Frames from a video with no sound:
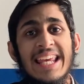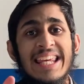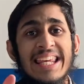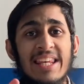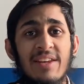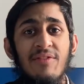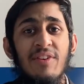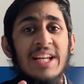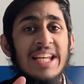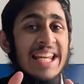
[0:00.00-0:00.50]

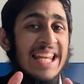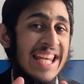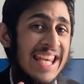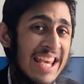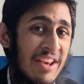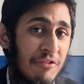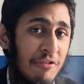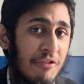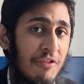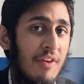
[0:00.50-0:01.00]
even
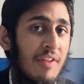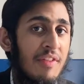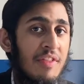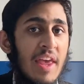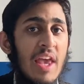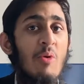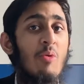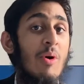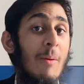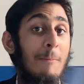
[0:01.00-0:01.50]
if
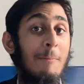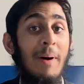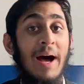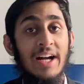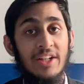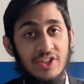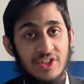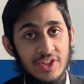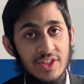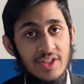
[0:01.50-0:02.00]
they were
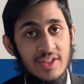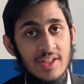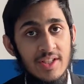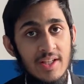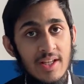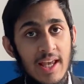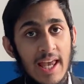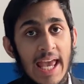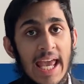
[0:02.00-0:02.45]
punctures,